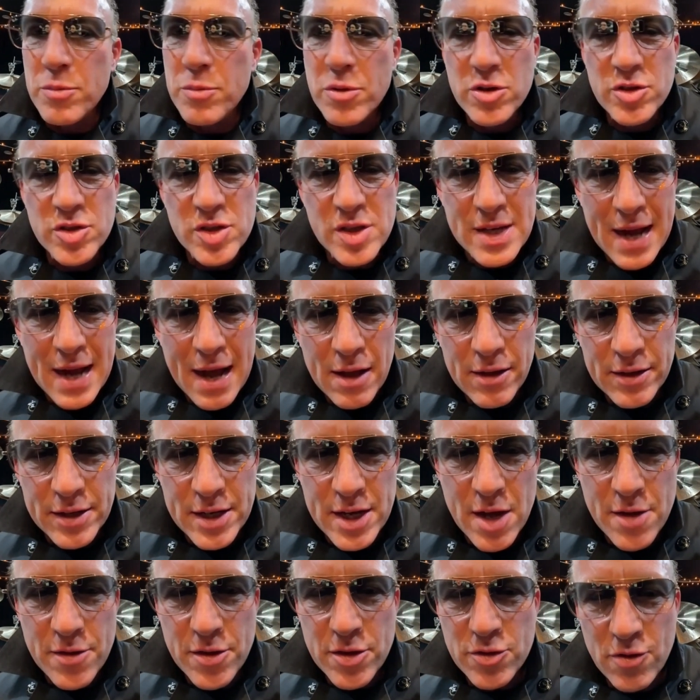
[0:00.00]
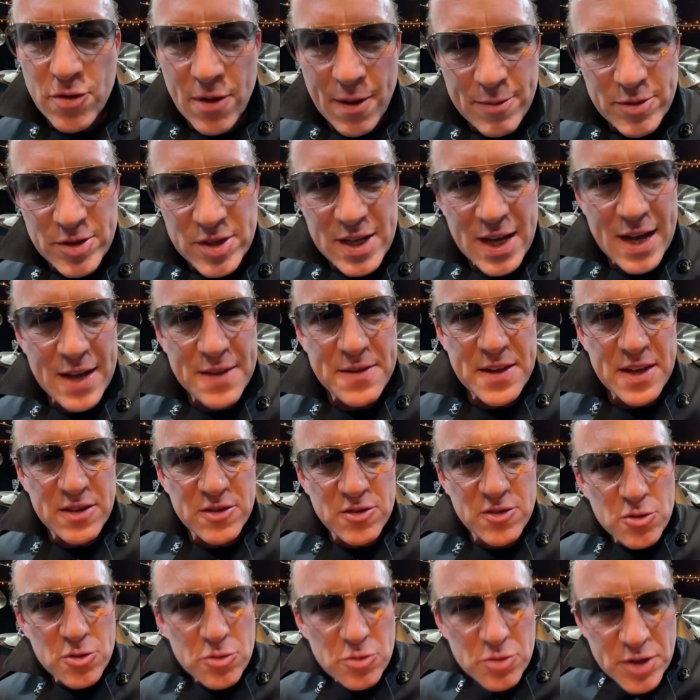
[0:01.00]
personality on the drum set and they
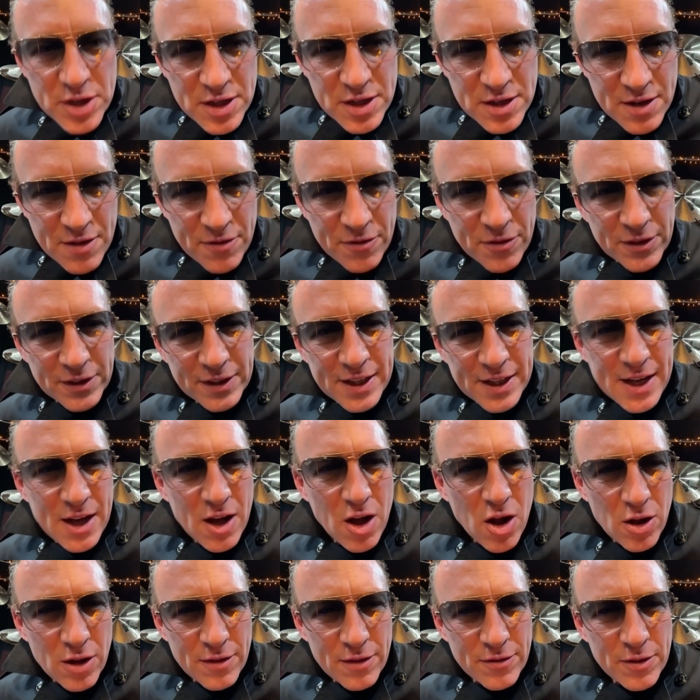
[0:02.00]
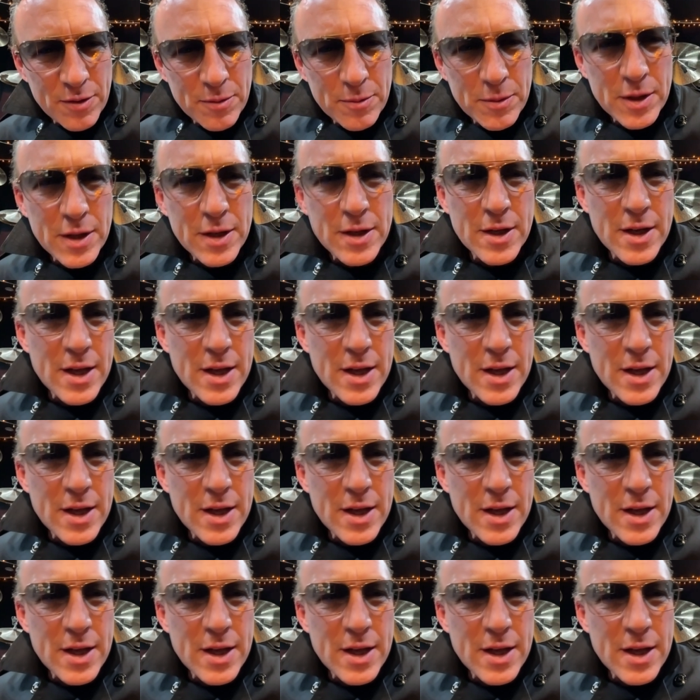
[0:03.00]
tuned it differently, all of them.